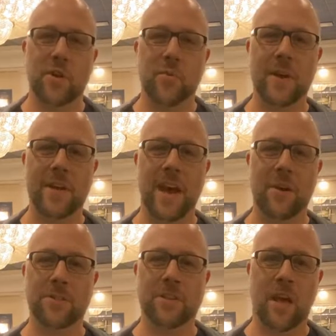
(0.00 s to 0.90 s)
Right
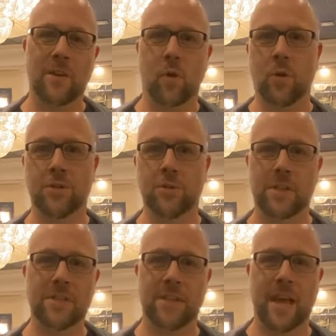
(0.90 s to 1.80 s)
now it's kind of, all do
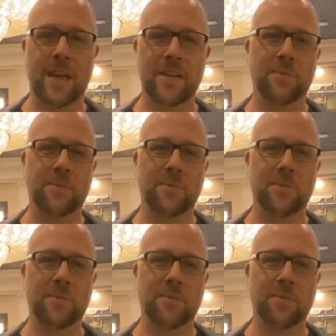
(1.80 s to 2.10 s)
this and that.